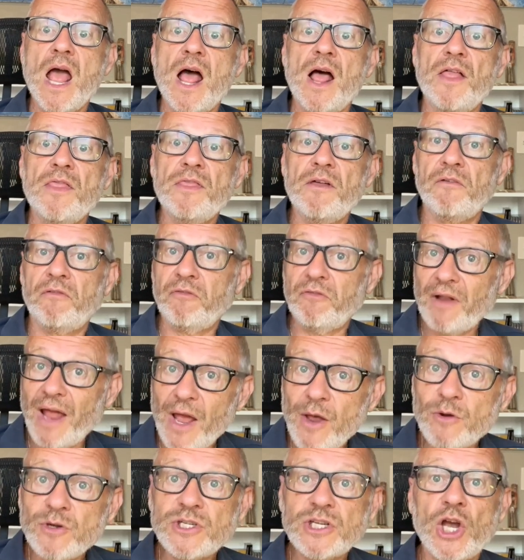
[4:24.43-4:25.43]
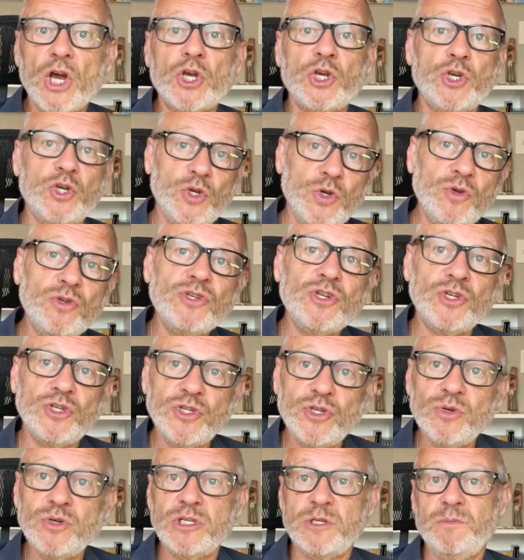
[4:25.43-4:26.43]
The flyers accuse the
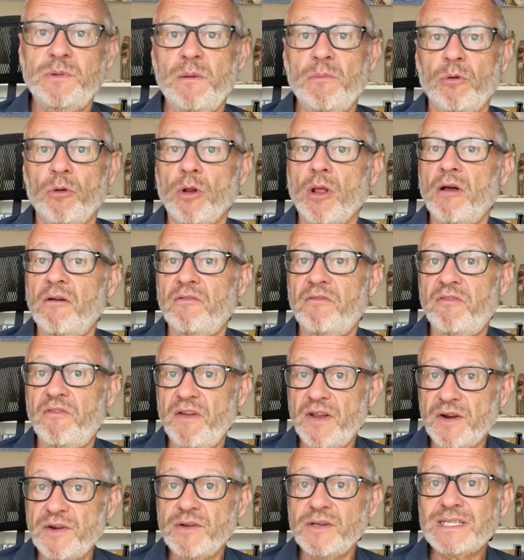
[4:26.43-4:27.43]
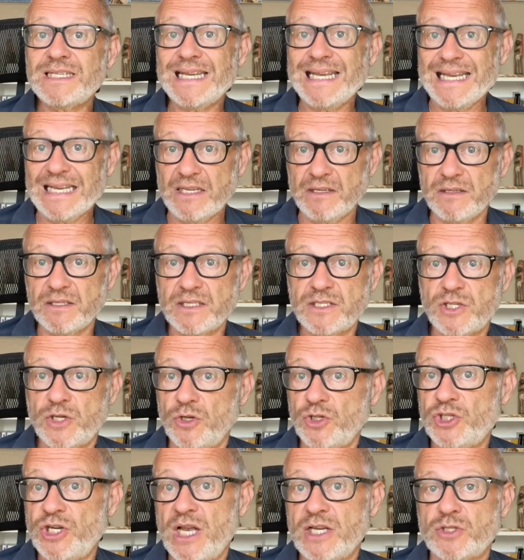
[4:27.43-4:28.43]
Jewish people of various ills
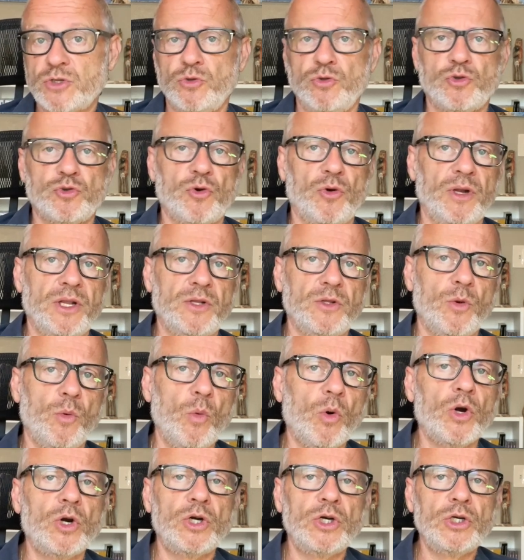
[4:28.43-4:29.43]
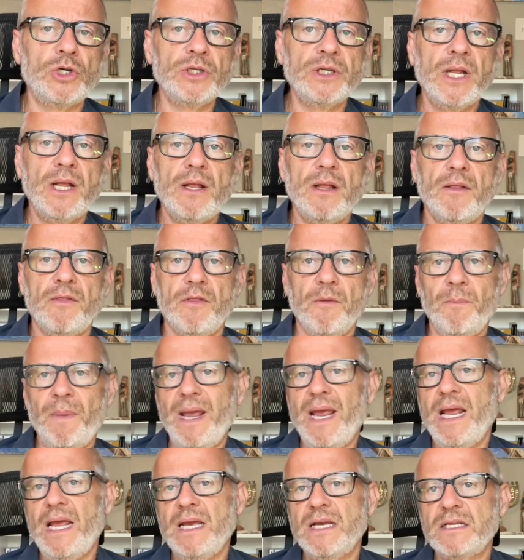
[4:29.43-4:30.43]
such as controlling the world, the
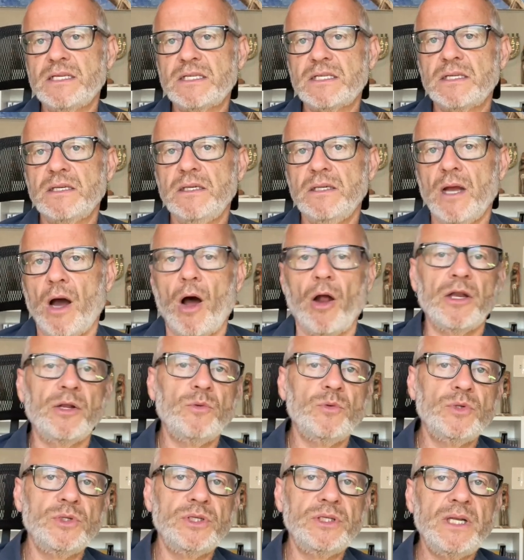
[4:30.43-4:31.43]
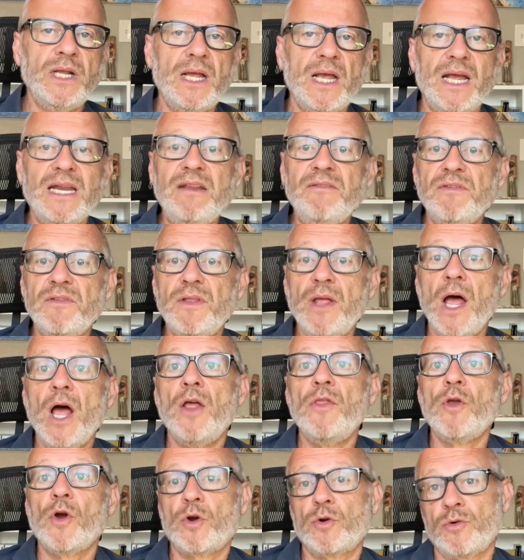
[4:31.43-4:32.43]
banks, Hollywood, and even
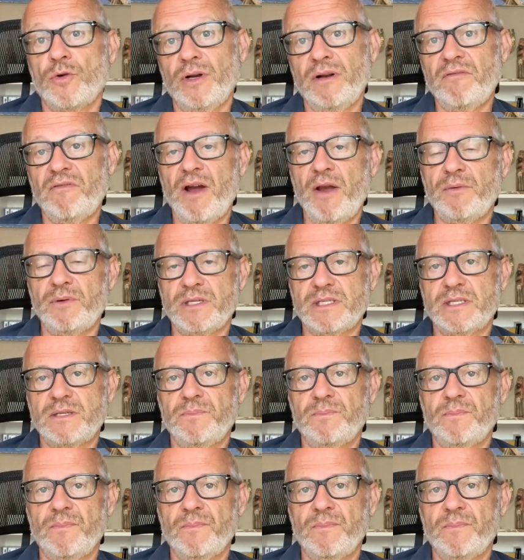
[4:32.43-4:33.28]
the coronavirus.